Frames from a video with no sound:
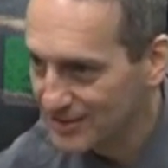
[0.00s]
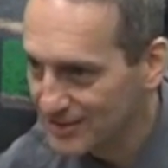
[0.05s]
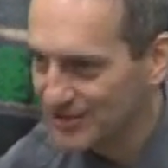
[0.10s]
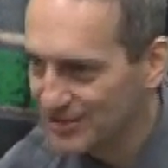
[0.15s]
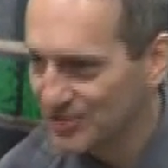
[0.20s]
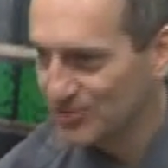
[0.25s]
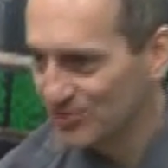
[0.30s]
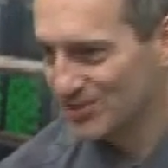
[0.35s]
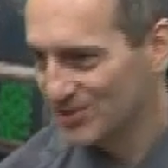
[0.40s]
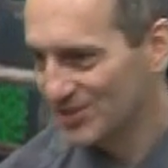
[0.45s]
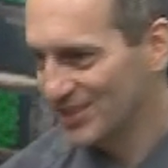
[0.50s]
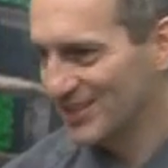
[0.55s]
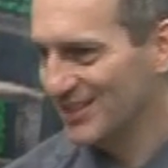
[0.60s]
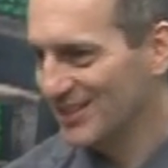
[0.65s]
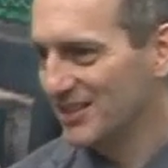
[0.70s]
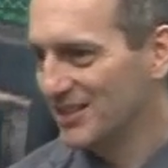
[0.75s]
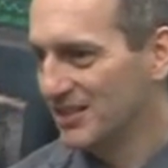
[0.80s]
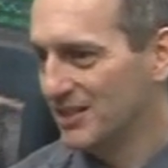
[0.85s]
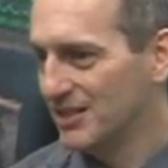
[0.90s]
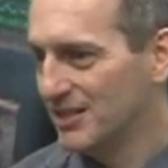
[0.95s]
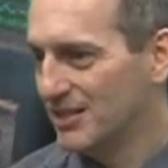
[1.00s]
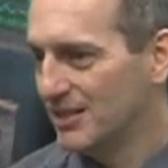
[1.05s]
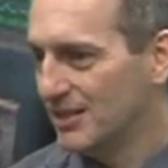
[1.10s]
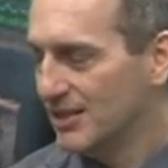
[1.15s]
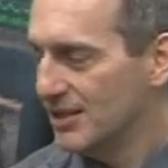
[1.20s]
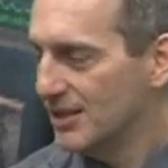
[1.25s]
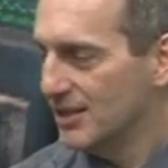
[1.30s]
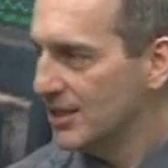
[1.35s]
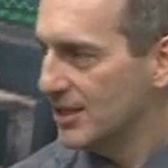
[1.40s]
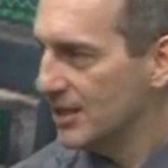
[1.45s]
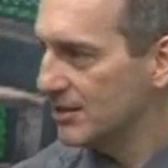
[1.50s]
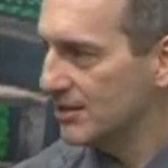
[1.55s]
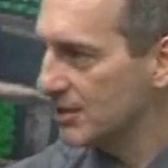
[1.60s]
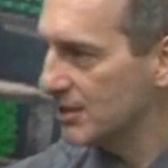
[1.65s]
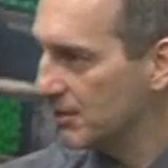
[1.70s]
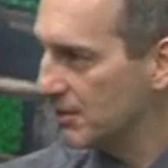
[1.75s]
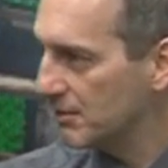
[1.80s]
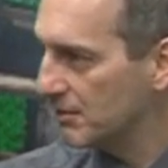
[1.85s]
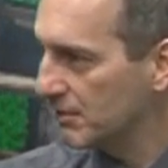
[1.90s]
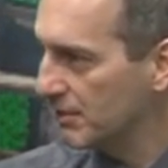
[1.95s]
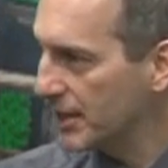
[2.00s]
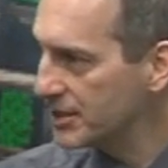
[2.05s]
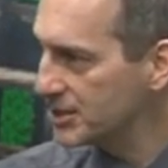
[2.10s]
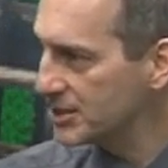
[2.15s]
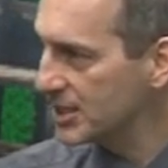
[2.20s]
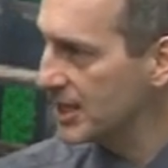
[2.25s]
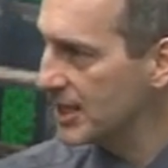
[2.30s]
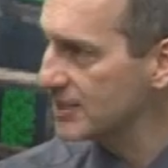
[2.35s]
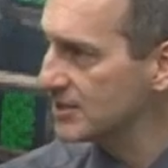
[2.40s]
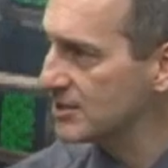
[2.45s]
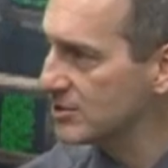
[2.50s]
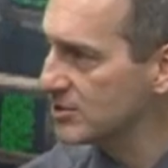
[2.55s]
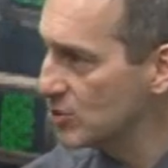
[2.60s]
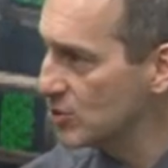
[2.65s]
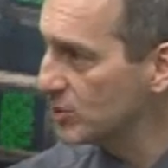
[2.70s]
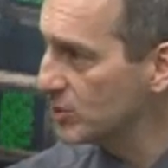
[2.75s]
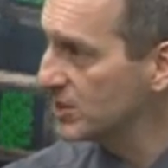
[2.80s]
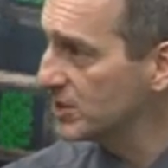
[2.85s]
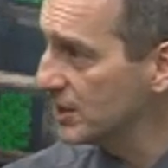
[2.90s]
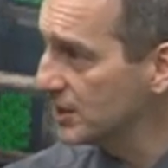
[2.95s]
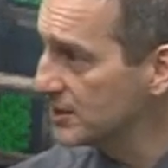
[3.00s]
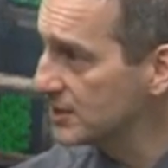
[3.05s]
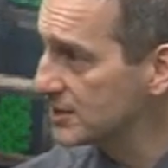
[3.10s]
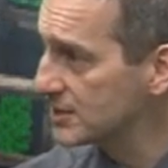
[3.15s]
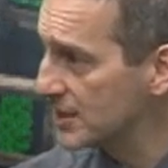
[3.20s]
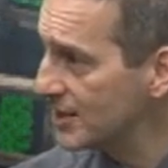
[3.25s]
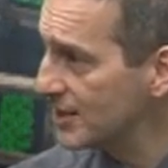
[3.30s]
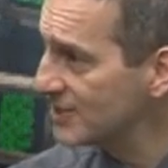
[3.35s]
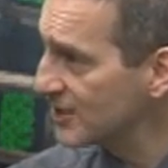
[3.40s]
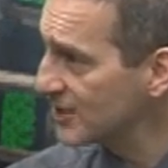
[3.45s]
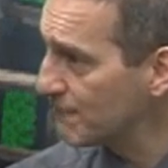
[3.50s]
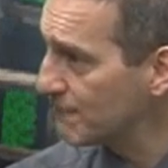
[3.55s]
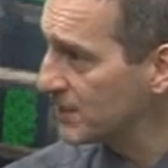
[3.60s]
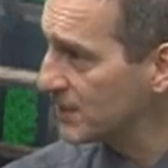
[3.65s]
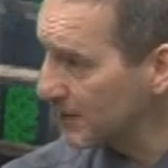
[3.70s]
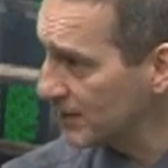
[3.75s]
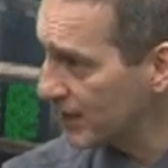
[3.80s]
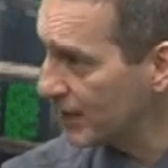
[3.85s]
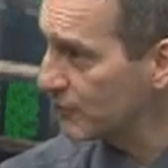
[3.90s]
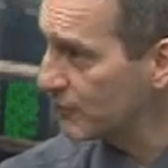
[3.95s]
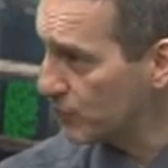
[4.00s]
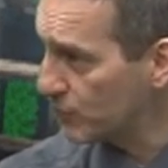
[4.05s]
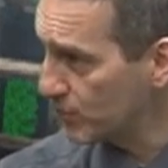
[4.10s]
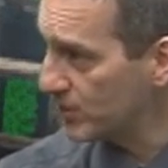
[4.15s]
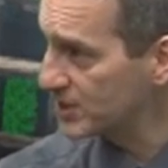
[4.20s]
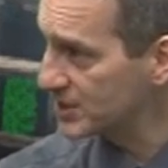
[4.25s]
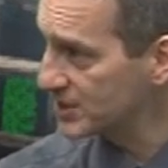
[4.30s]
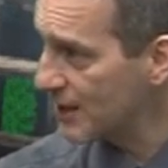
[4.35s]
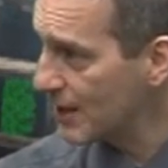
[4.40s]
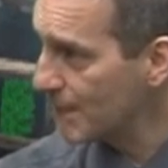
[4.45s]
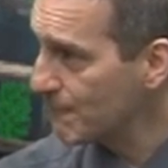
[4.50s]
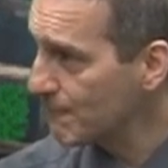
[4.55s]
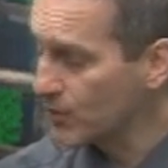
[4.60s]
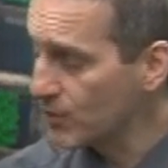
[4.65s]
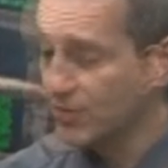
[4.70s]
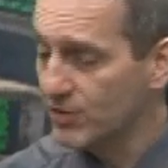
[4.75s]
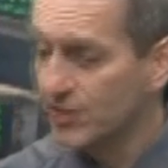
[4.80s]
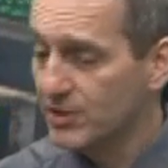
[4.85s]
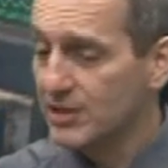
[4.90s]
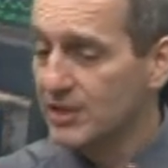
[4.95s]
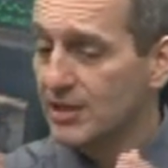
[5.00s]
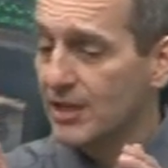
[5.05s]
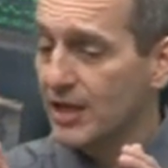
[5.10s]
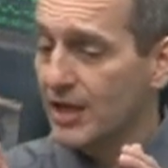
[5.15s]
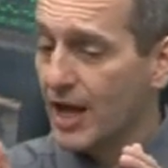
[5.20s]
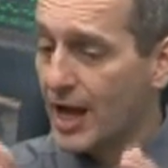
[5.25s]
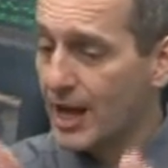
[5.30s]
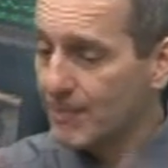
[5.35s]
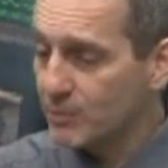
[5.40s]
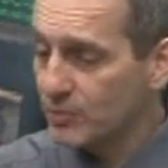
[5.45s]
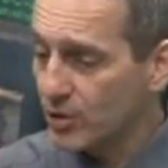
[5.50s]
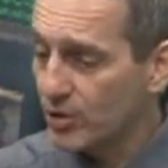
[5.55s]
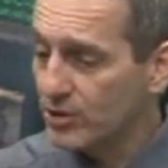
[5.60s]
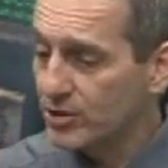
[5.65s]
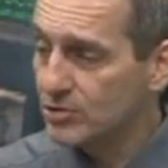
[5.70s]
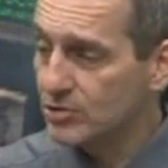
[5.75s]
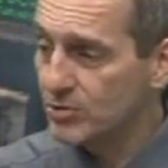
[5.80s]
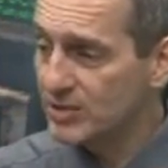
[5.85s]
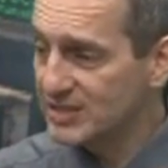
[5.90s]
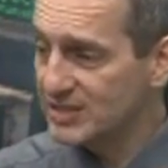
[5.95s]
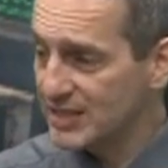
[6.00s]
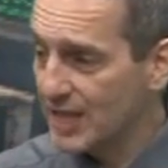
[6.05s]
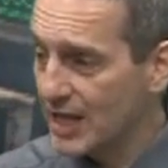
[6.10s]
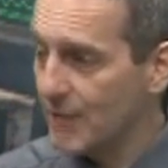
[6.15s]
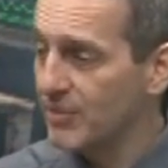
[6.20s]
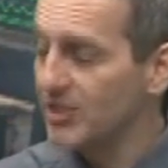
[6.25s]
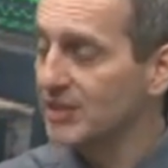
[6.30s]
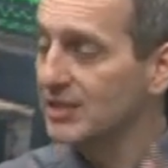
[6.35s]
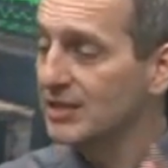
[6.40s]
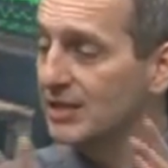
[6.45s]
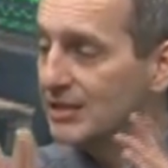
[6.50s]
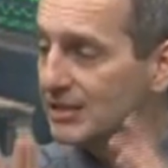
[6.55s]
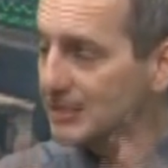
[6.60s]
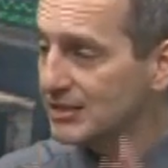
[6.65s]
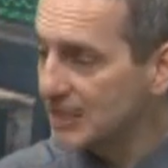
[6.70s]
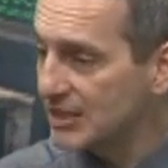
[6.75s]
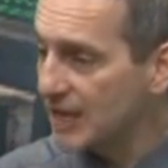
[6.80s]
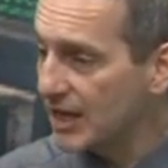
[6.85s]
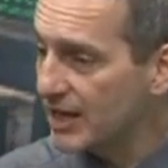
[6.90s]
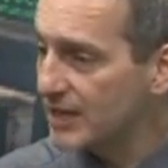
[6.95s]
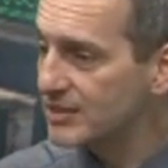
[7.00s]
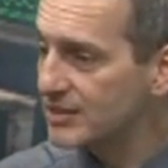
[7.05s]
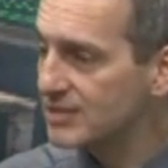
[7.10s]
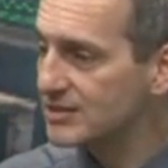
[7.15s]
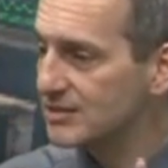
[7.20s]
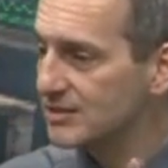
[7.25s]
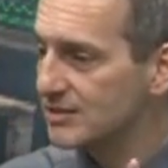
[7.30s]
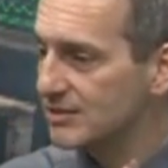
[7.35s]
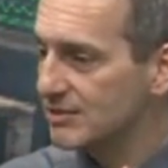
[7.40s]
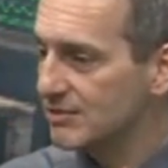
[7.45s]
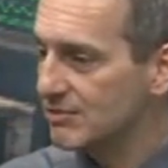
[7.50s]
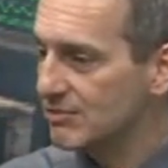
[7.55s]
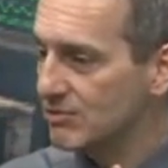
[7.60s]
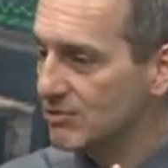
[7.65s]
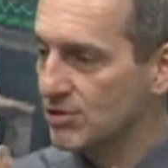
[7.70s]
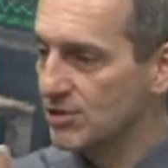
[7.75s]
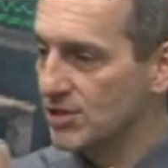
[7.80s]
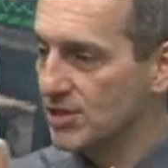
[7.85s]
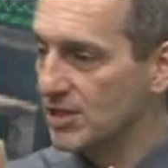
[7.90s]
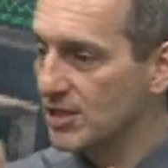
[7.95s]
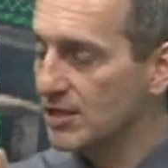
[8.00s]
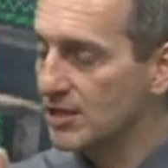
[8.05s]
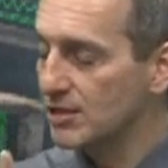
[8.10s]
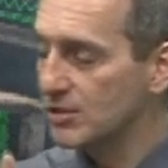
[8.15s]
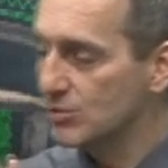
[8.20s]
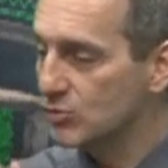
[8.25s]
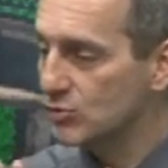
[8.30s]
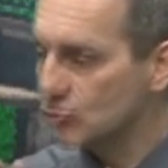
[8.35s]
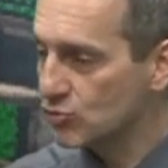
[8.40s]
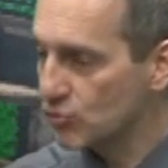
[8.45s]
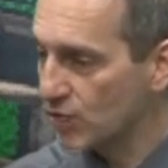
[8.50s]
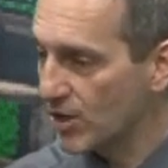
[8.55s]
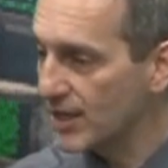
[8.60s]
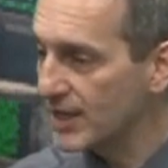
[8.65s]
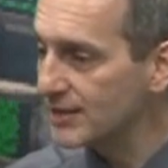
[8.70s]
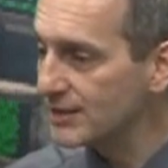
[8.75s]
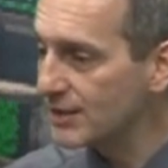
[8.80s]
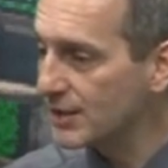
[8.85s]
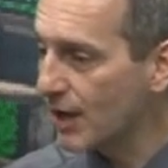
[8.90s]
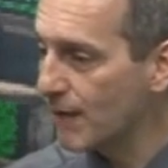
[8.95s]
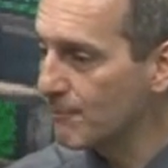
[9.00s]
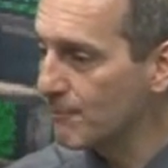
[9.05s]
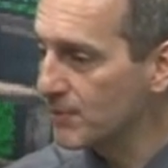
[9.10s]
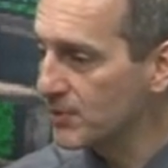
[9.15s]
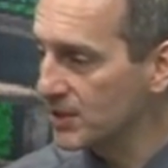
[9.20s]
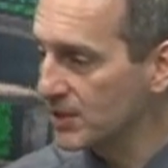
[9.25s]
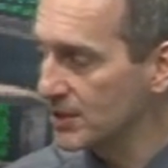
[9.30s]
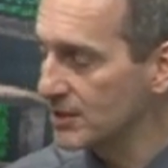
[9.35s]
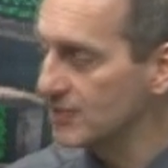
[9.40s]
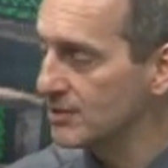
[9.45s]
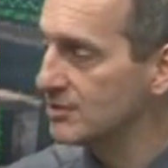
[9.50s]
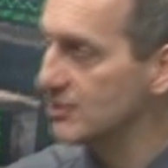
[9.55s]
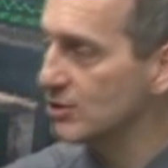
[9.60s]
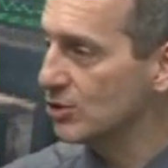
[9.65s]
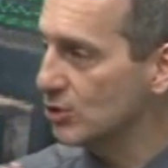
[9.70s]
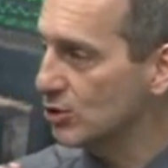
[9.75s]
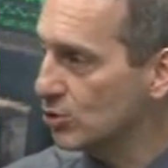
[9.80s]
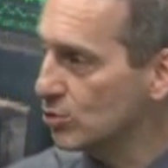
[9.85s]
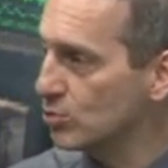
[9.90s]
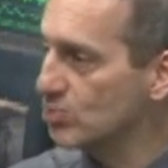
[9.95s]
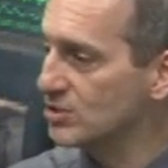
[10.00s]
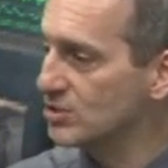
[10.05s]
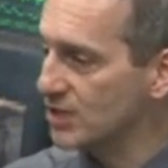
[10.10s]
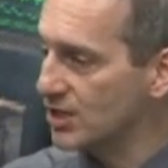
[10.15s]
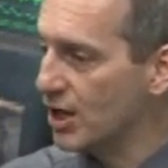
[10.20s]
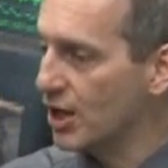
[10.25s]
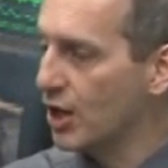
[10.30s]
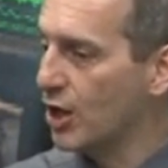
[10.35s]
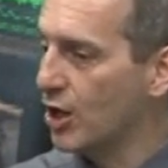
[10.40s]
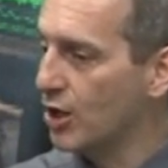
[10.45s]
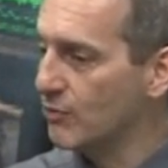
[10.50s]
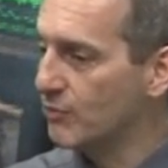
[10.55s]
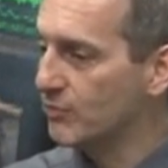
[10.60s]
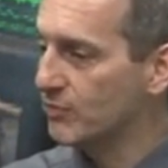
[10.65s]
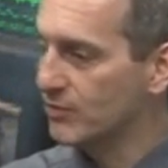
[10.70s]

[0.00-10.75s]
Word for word: You see? In the lunch cases, you would need to say something like, for example, I'm going to examine, does the train company's use of,